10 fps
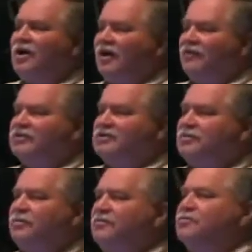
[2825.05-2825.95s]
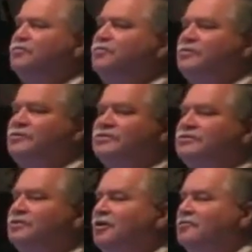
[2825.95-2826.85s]
of the spiritual
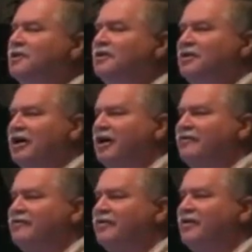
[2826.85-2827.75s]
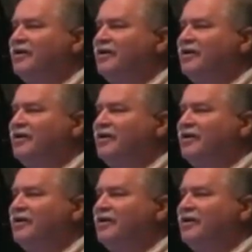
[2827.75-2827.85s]
person coming alive.